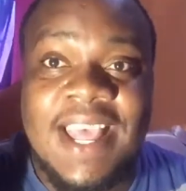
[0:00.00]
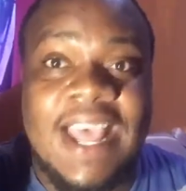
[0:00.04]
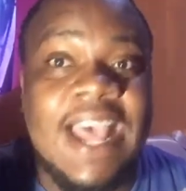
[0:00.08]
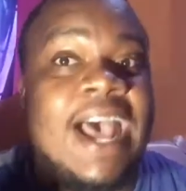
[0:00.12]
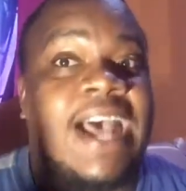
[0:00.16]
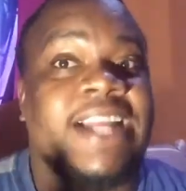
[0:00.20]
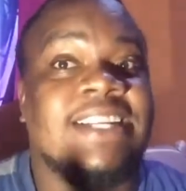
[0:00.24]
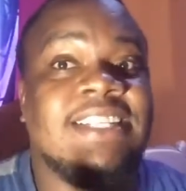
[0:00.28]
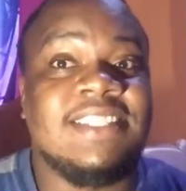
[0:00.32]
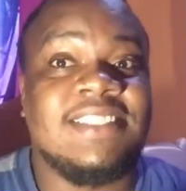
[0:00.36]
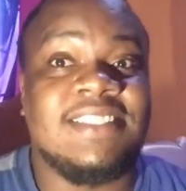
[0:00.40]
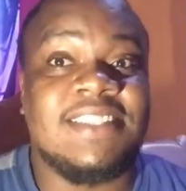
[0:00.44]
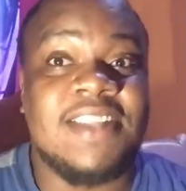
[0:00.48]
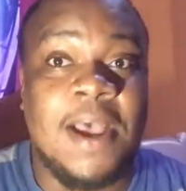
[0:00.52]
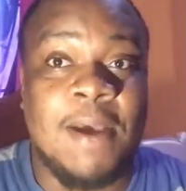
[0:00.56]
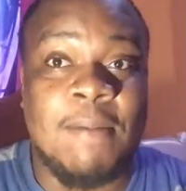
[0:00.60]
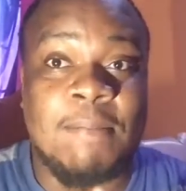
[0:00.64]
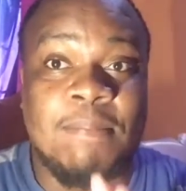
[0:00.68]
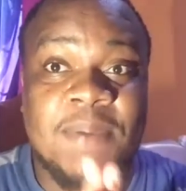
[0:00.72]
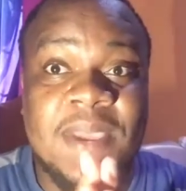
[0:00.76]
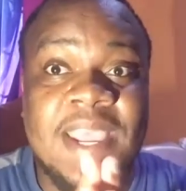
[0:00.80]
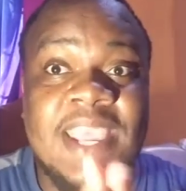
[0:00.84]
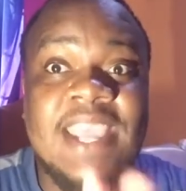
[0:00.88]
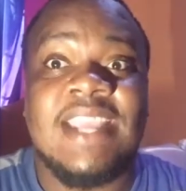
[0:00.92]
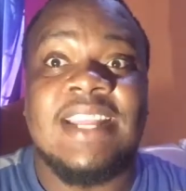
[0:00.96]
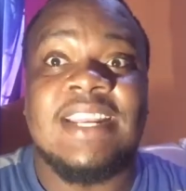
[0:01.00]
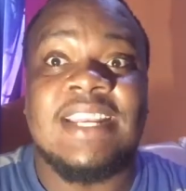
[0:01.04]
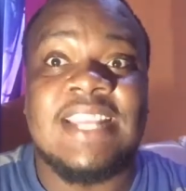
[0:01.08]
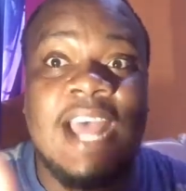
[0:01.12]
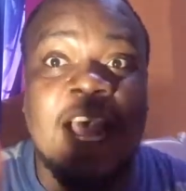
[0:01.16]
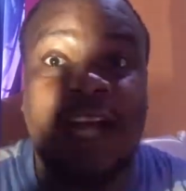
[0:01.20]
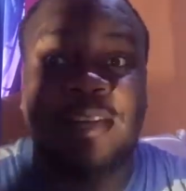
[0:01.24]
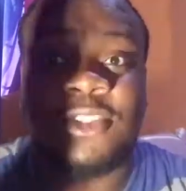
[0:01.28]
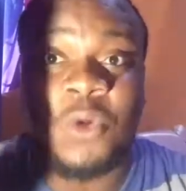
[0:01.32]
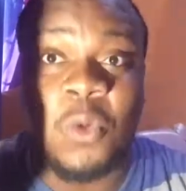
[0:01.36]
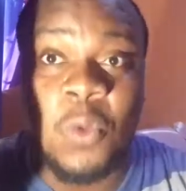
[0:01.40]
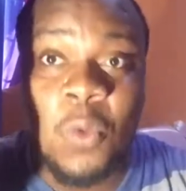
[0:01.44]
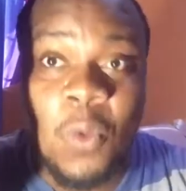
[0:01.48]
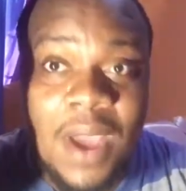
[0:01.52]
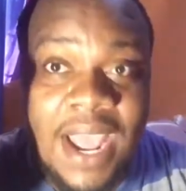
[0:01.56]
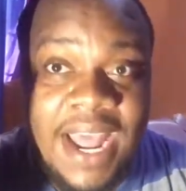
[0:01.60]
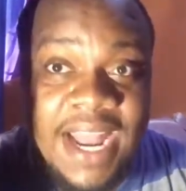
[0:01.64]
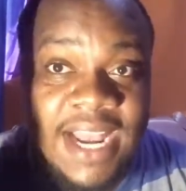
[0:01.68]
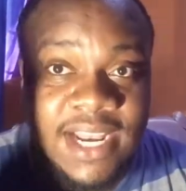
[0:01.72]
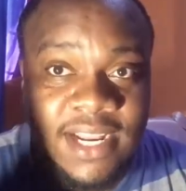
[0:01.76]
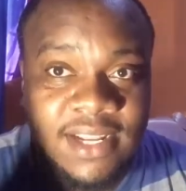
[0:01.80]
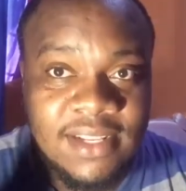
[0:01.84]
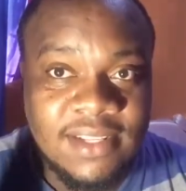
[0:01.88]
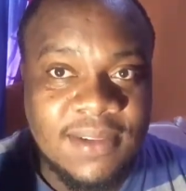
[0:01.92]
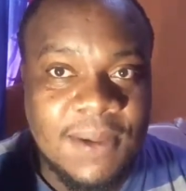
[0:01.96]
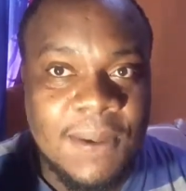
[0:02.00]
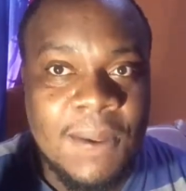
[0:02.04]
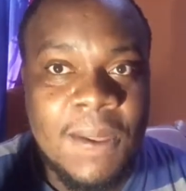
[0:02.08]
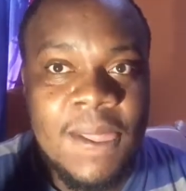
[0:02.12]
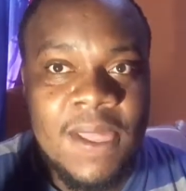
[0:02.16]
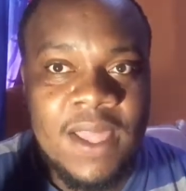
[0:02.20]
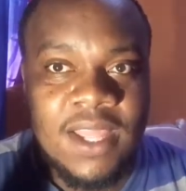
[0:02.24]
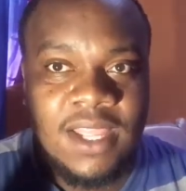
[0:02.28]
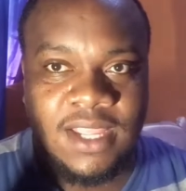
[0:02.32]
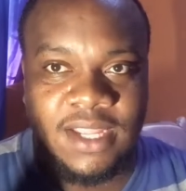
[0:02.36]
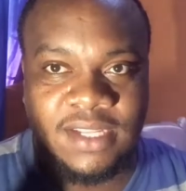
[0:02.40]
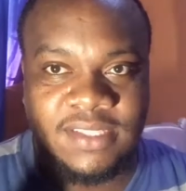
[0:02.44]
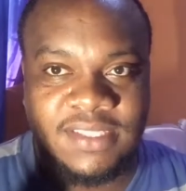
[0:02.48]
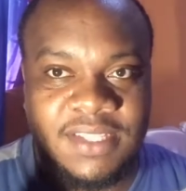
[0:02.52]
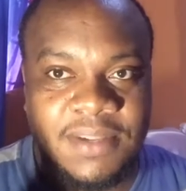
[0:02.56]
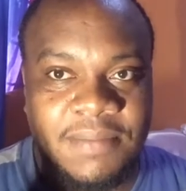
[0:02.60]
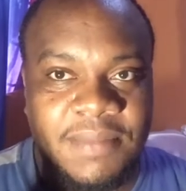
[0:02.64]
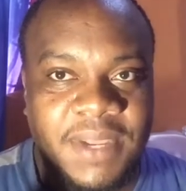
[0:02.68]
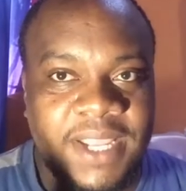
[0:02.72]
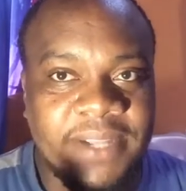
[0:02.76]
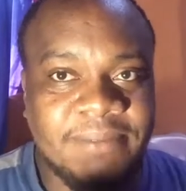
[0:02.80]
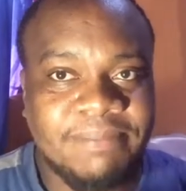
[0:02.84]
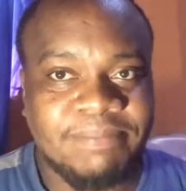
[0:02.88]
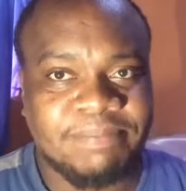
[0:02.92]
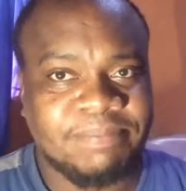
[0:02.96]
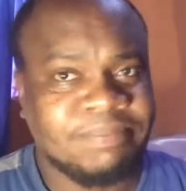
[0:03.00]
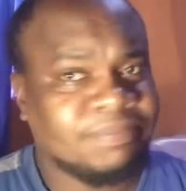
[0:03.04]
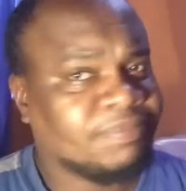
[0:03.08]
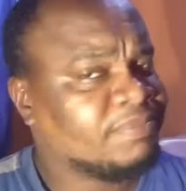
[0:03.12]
and it's not paying that well. You see me?